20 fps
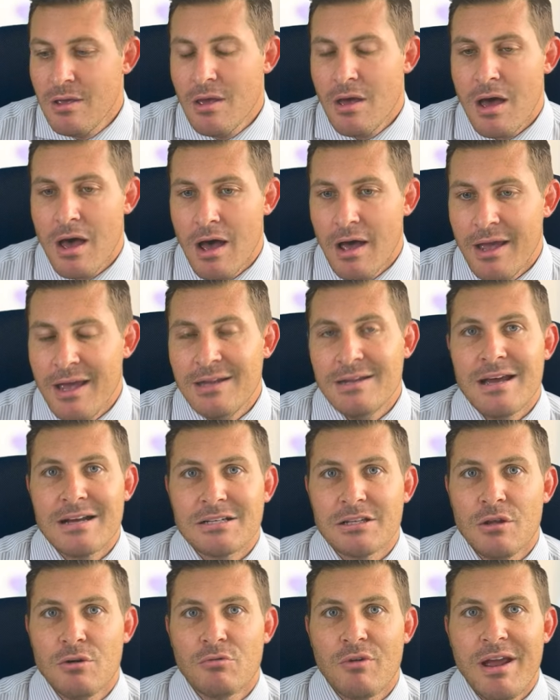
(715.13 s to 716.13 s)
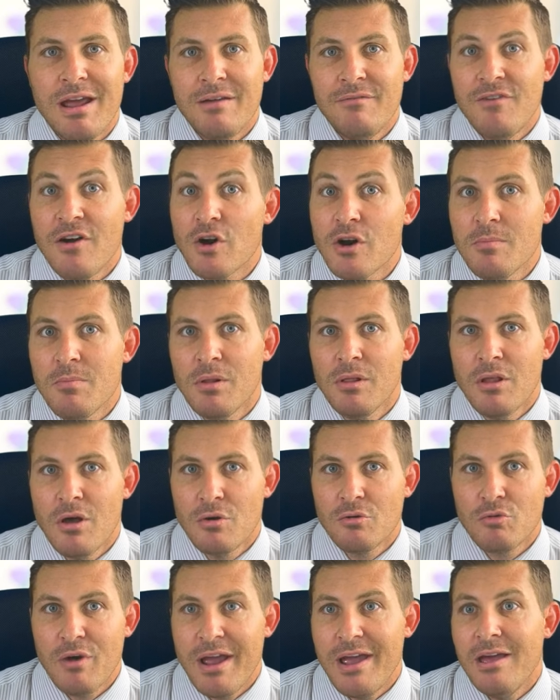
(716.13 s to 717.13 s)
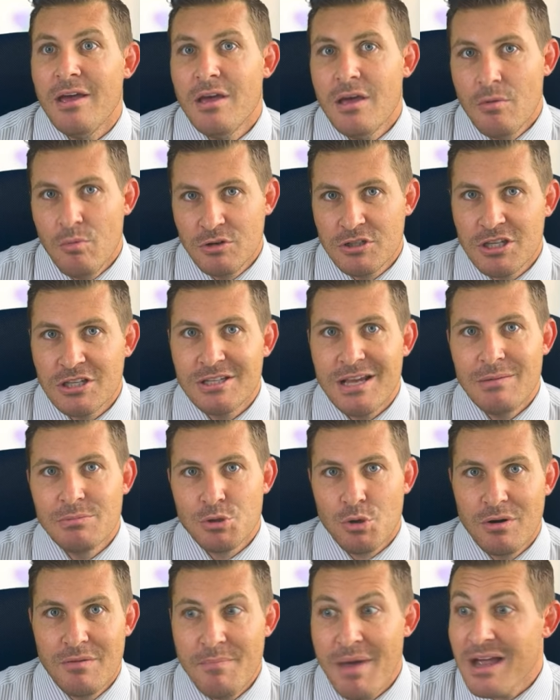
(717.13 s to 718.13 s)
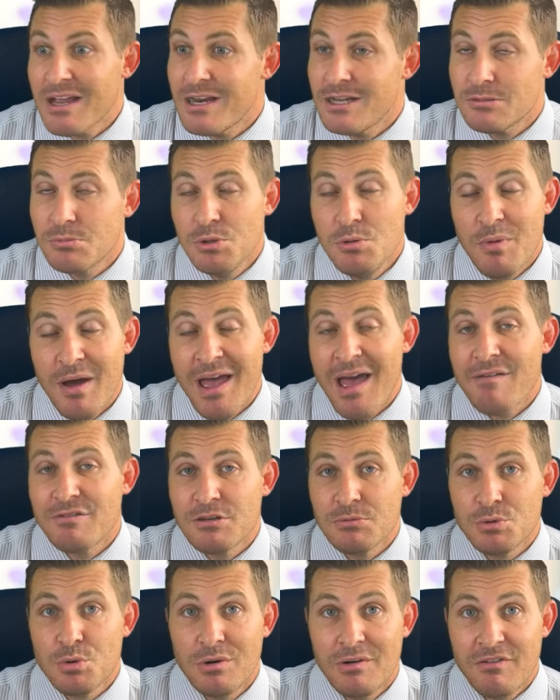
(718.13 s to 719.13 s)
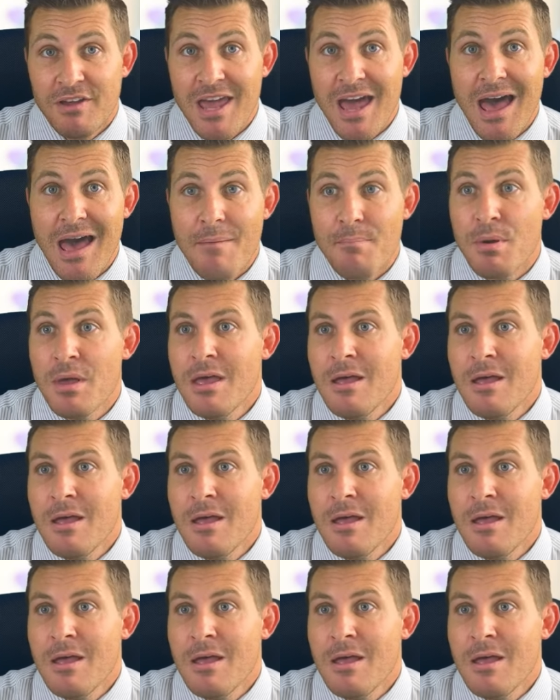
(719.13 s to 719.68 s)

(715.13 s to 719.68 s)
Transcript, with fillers: uh, index loan rate, and variable loan rate, which is the same sort of mechanism. You might have some sort of cap